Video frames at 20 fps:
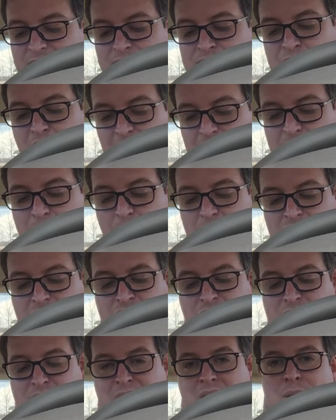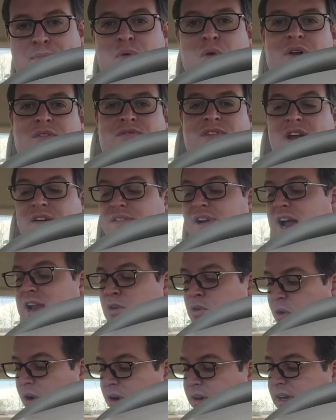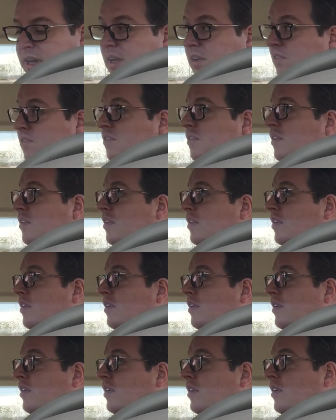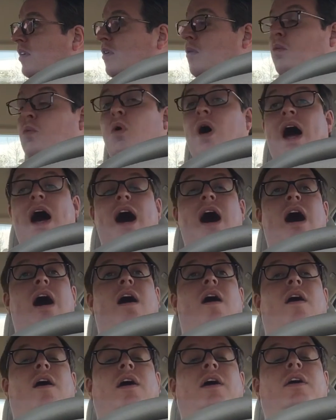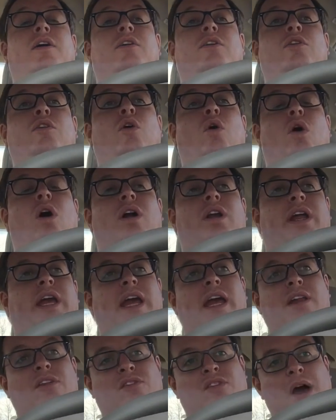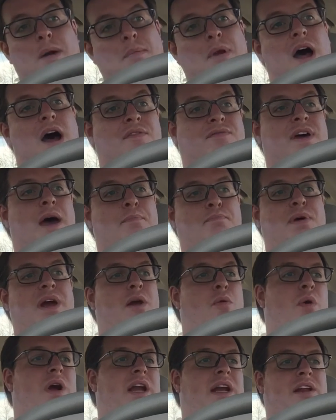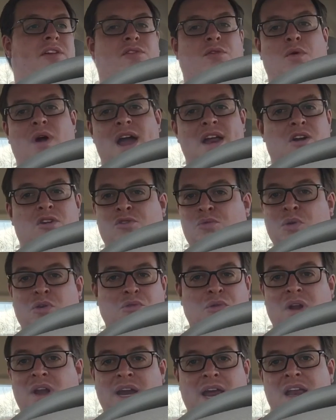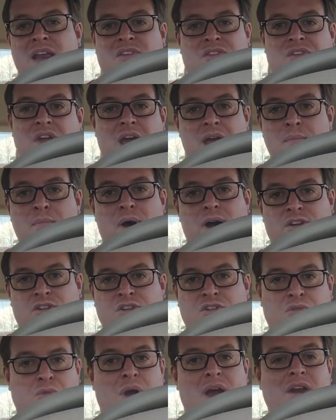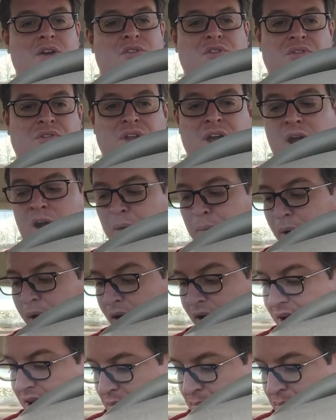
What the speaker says: Baltimore's 2.5-point favorite at New Orleans. Well, New Orleans coming off that big win against the Raiders, which really ain't saying much because the Raiders are terrible.